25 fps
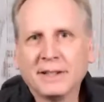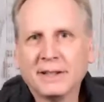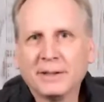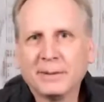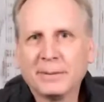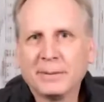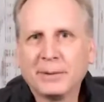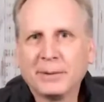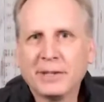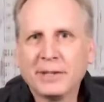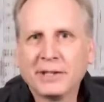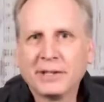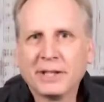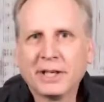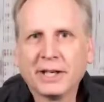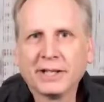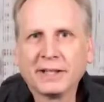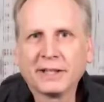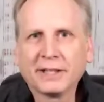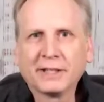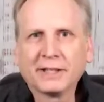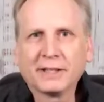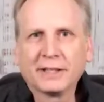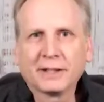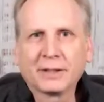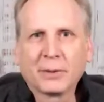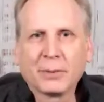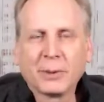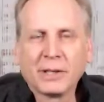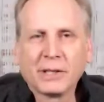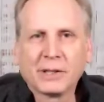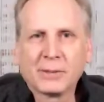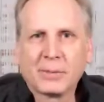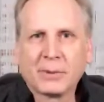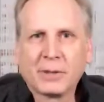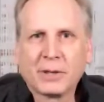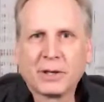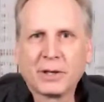appreciate
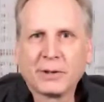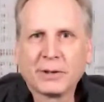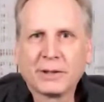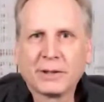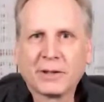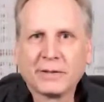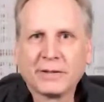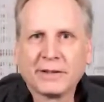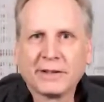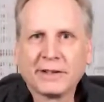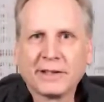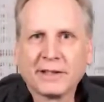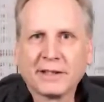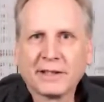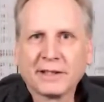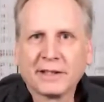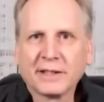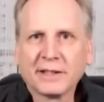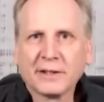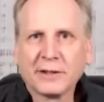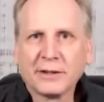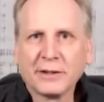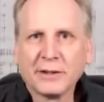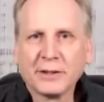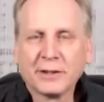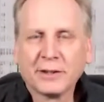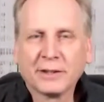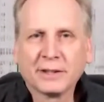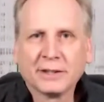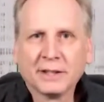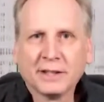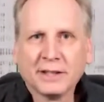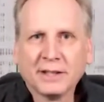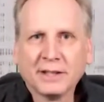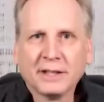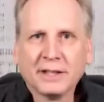Queensboro and everything that they do